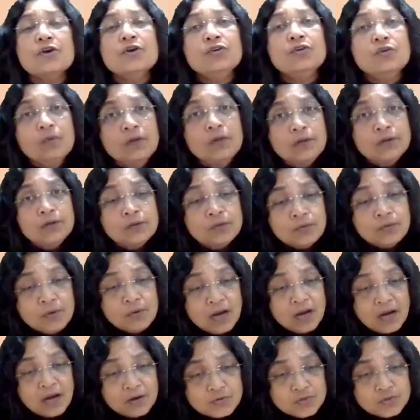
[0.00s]
You will know
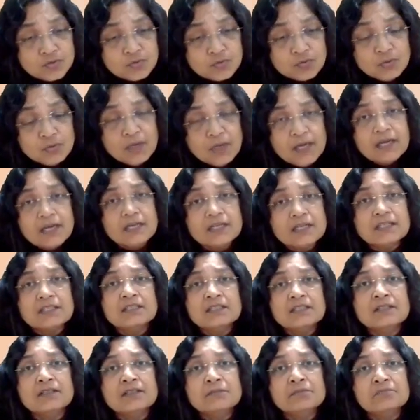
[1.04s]
how
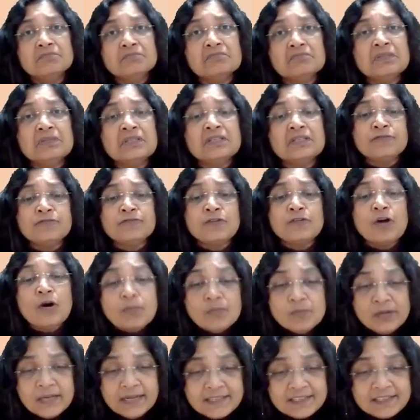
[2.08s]
to
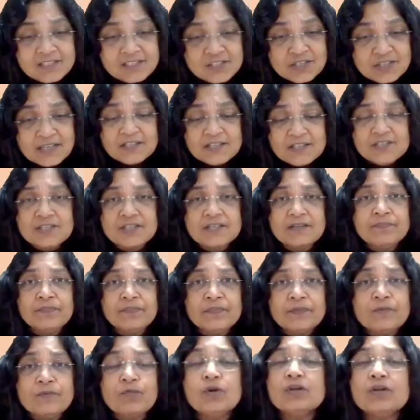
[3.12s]
formulate strategy.
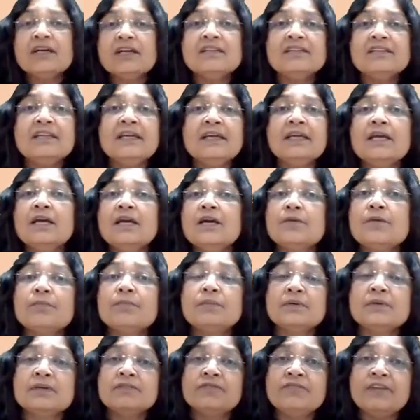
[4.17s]
What are the
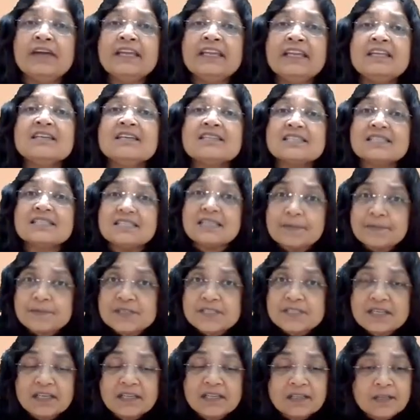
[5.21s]
various
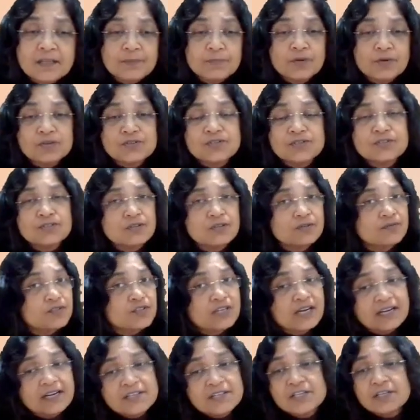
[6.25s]
steps in the process of
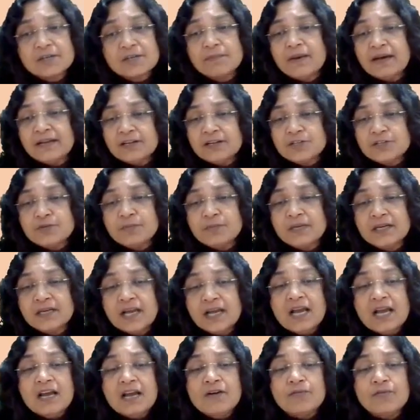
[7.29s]
strategic management,
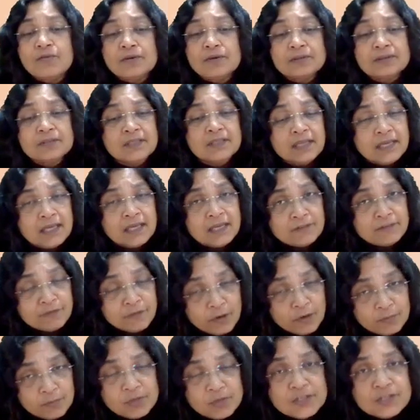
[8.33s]
the
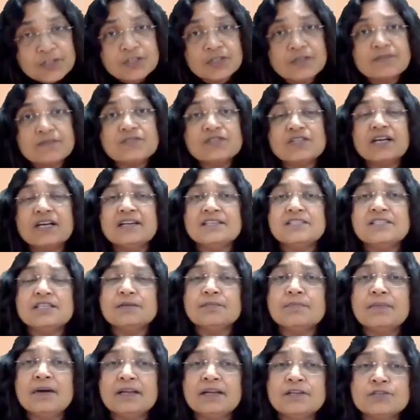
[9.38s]
formulation of
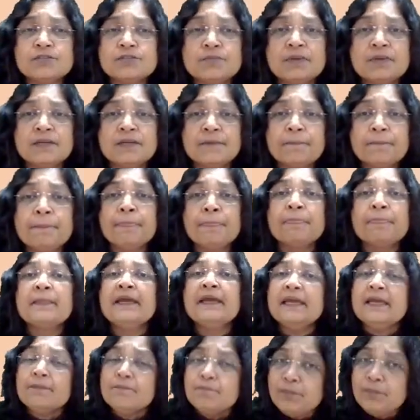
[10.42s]
strategic management, the
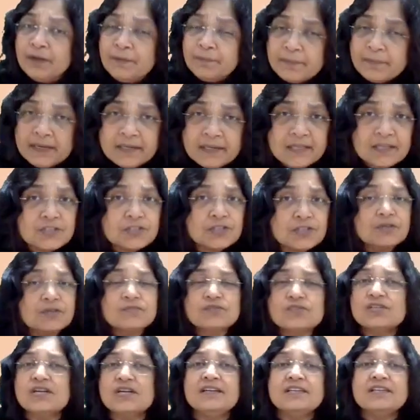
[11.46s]
implementation of
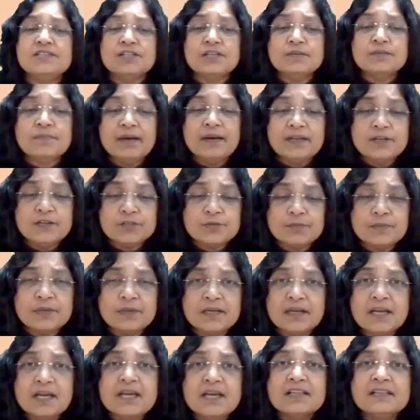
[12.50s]
strategic
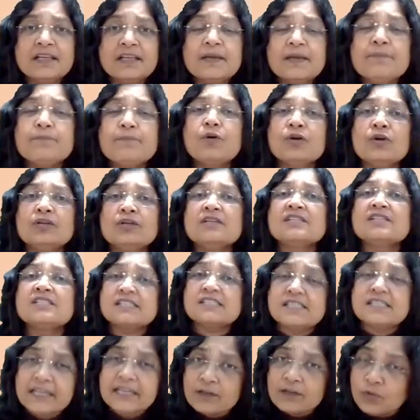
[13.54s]
management, the important
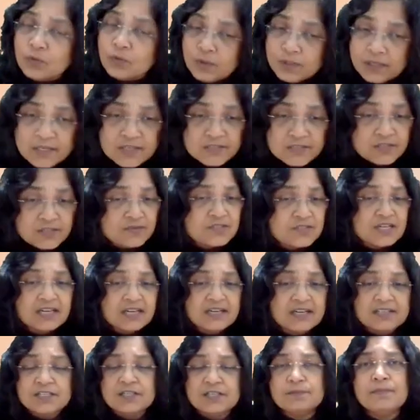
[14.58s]
stakeholders of
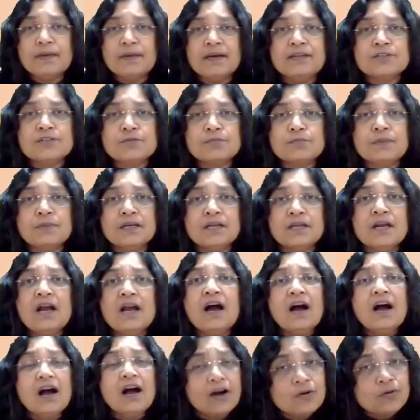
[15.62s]
strategic management,
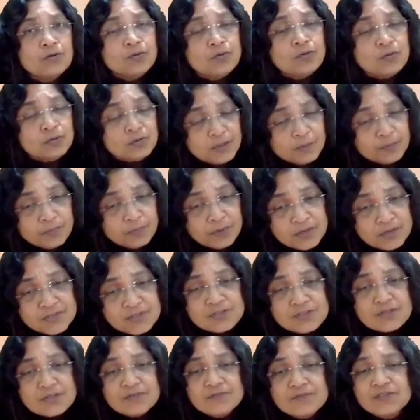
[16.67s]
how the
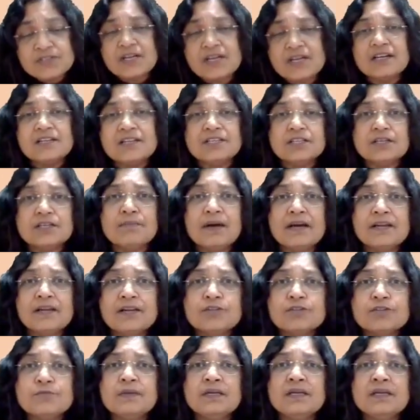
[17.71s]
process of strategic
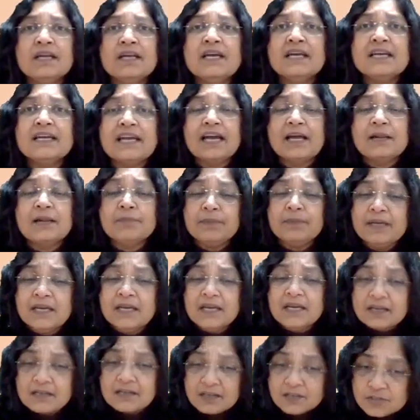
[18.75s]
management can
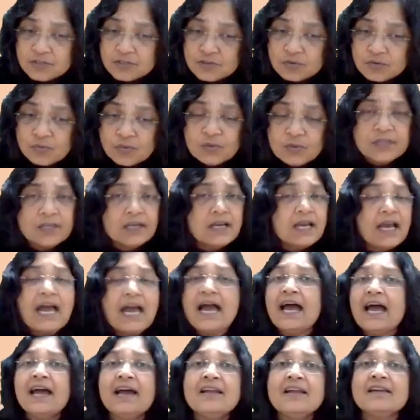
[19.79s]
be controlled,
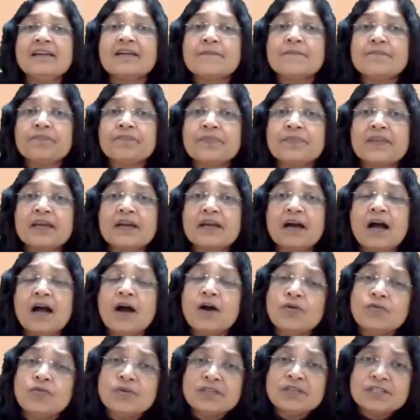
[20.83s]
and
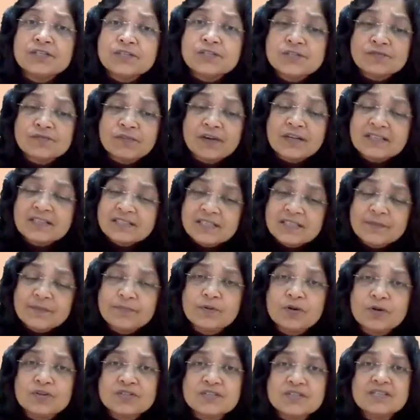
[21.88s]
how it is, once the
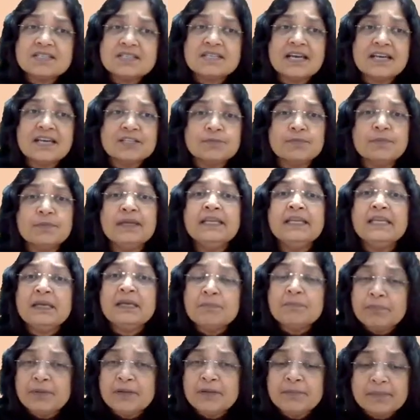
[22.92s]
process has been
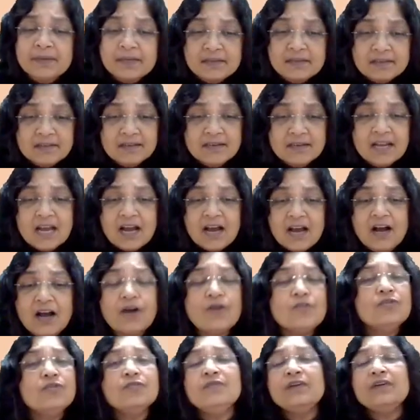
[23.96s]
implemented,
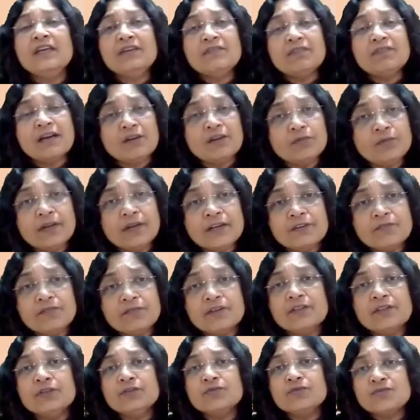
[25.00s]
how do we evaluate,
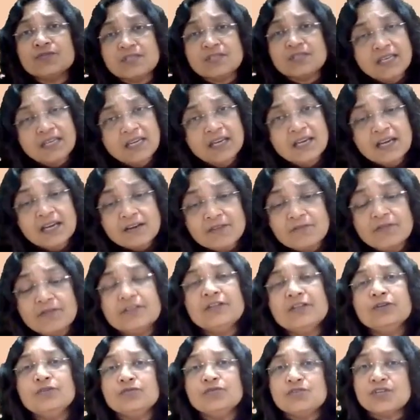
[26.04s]
whether to see,
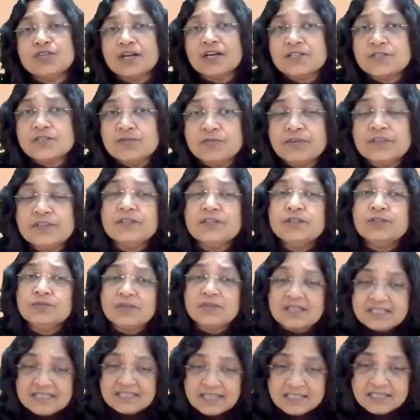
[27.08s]
whether to judge, whether to
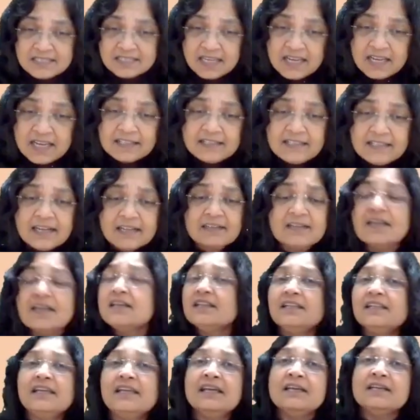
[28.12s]
assess that
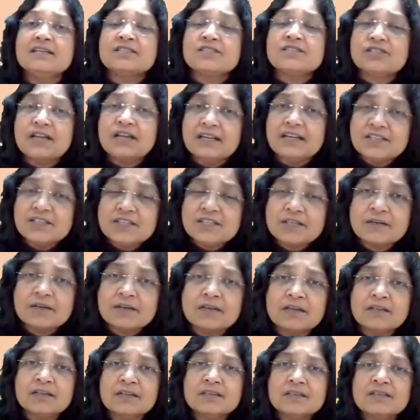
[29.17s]
the strategic,
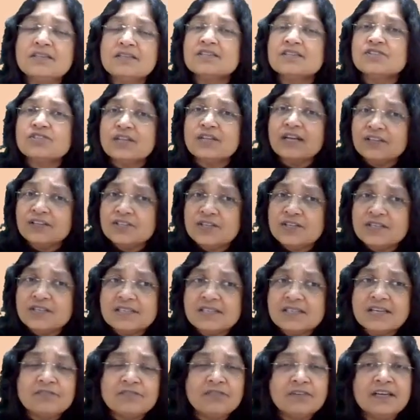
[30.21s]
the
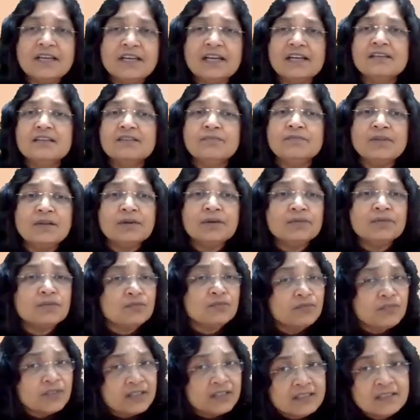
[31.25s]
strategies that we had developed,
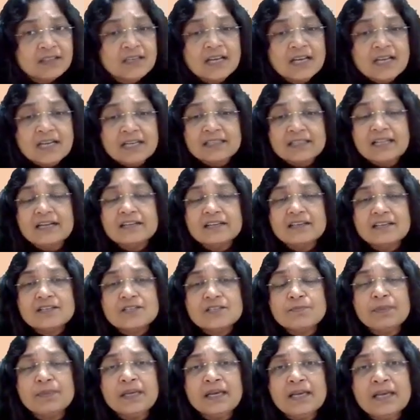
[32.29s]
whether that
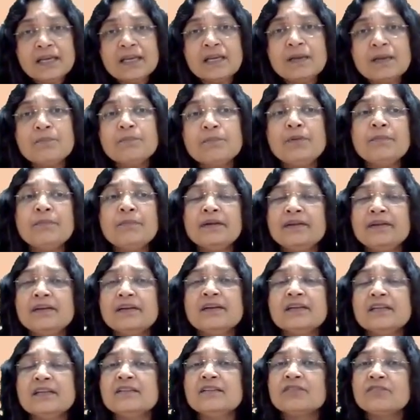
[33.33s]
is being
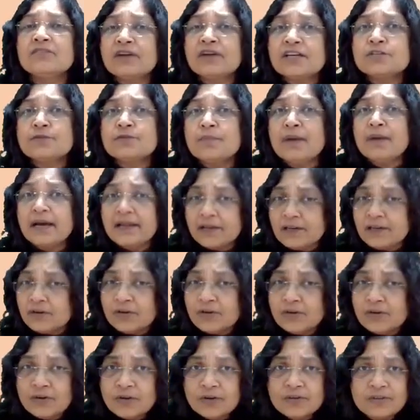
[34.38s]
implemented in the right manner
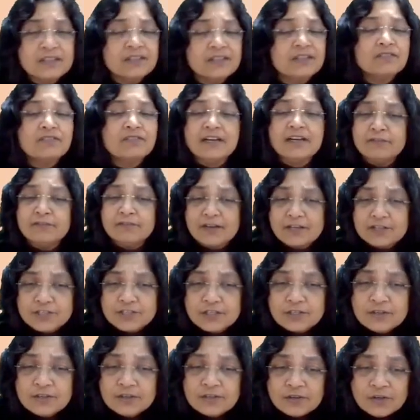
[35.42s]
or not, in the right
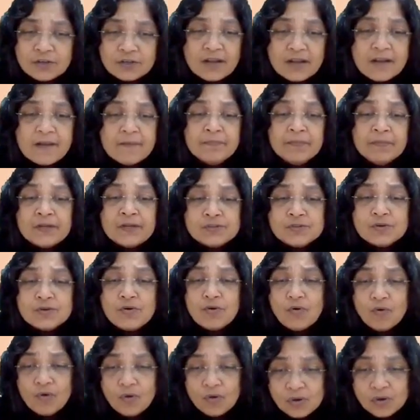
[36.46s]
fashion or not. So
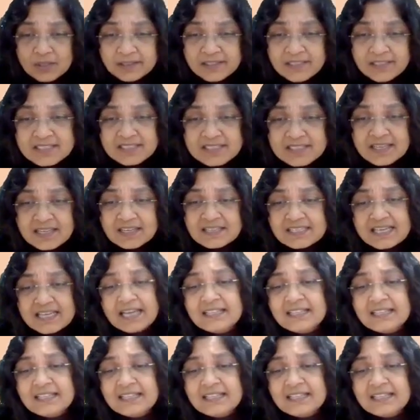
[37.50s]
all these things.